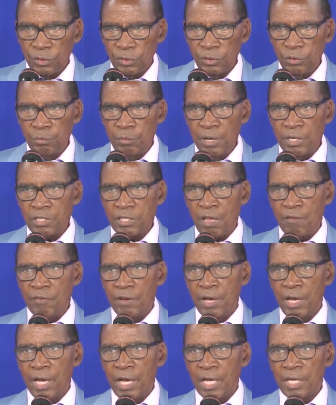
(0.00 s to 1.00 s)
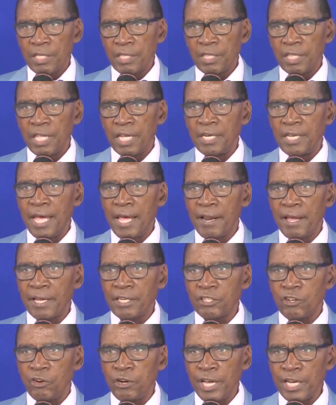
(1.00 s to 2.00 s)
You must have the
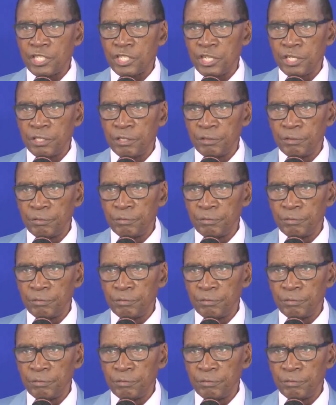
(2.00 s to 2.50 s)
direct connection.